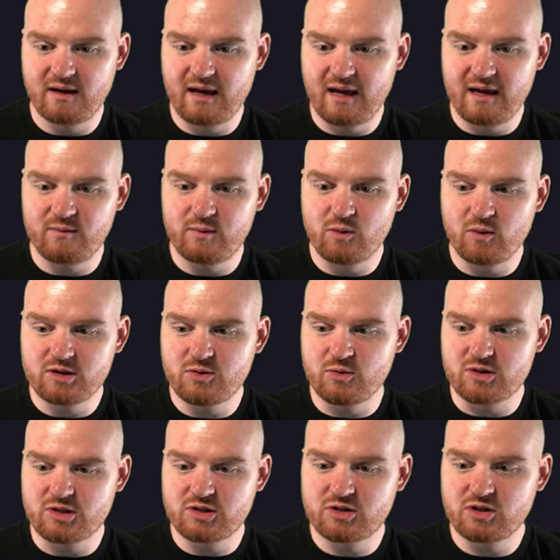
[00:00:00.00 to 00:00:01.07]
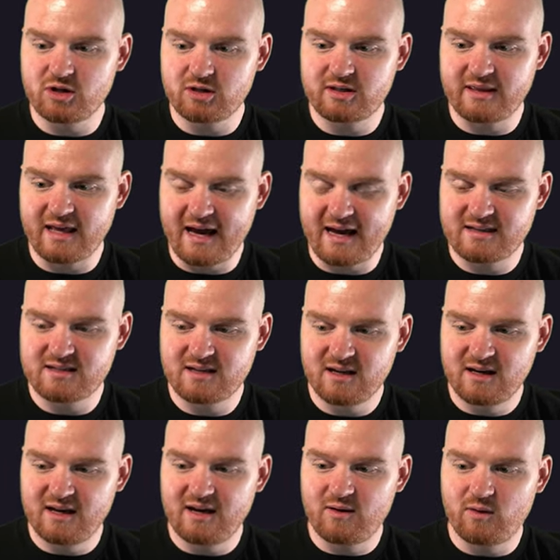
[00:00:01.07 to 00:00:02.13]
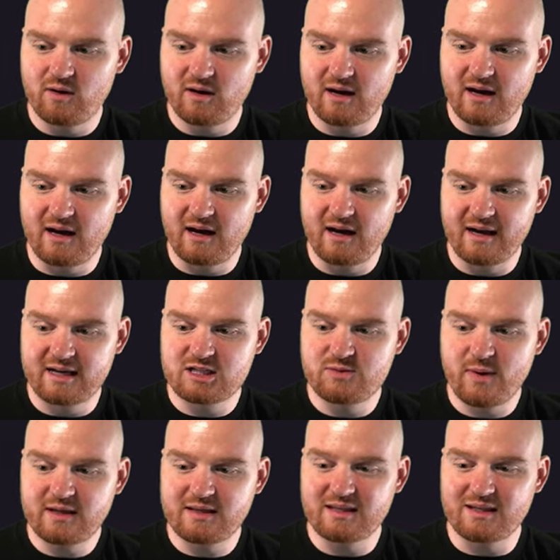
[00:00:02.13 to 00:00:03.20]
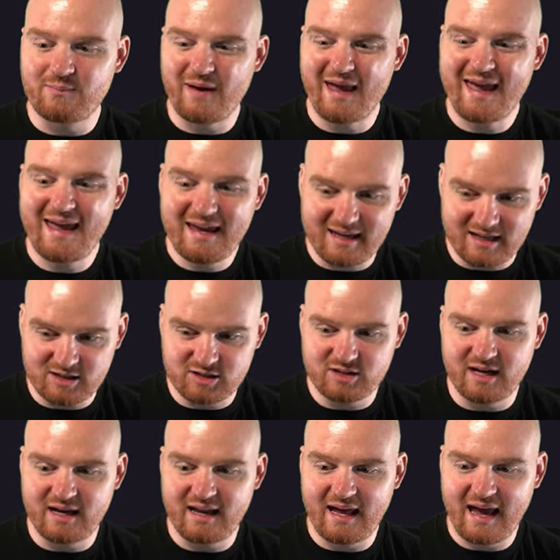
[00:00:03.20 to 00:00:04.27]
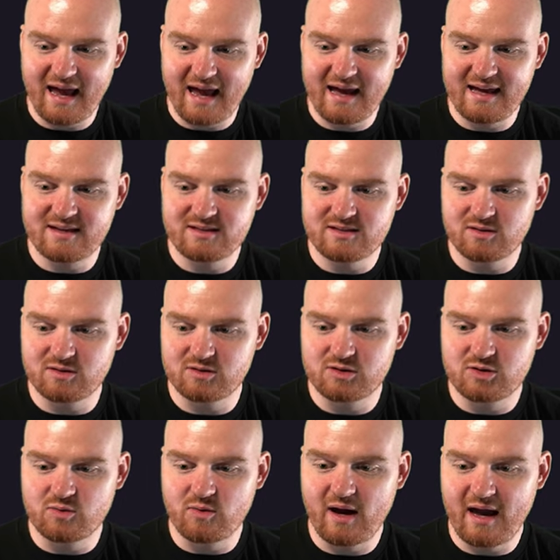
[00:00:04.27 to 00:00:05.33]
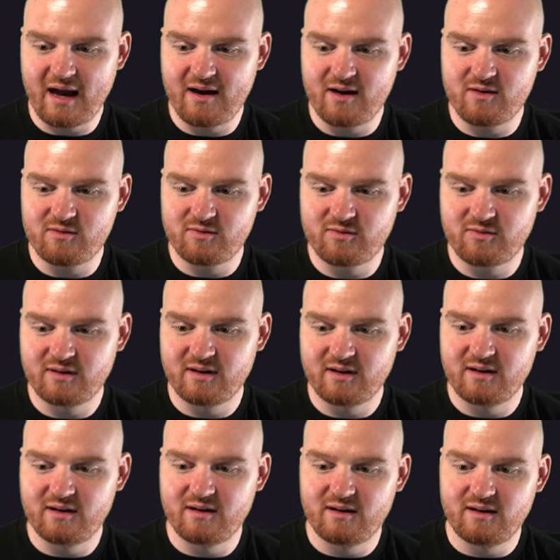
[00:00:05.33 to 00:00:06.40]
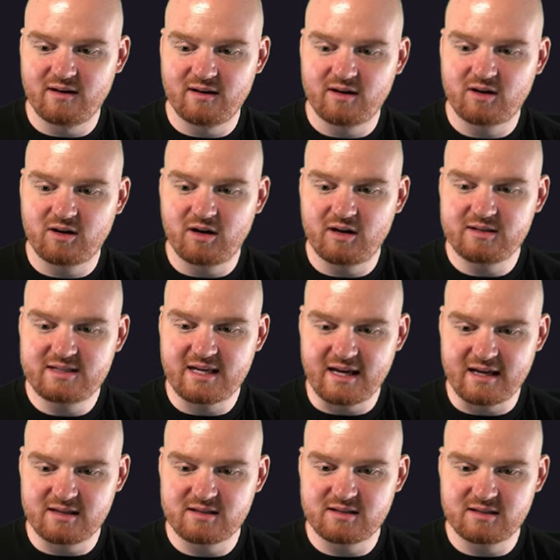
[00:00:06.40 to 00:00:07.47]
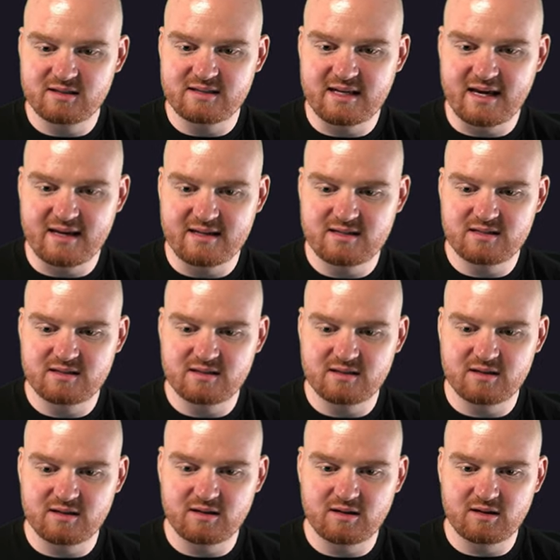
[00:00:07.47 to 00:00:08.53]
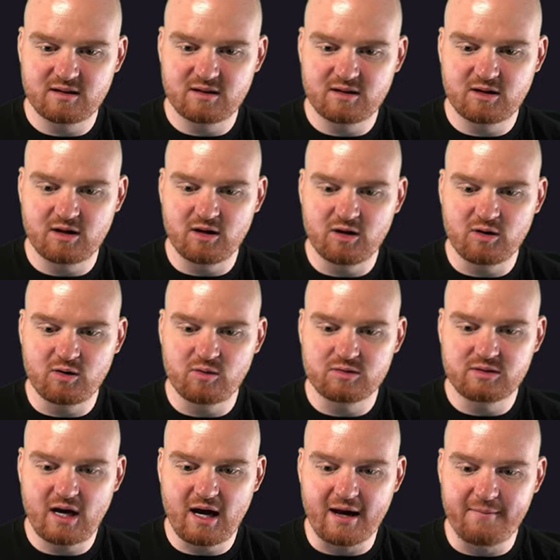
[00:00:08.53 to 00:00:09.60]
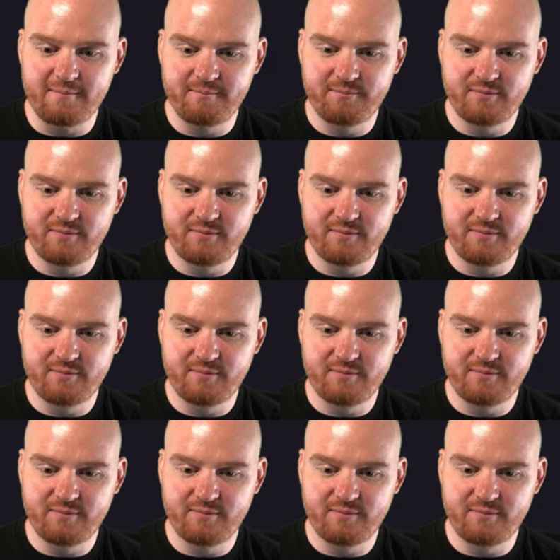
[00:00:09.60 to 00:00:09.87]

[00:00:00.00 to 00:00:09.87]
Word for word: And we want to assert that uh, expect that the page dot has to have content test co dot.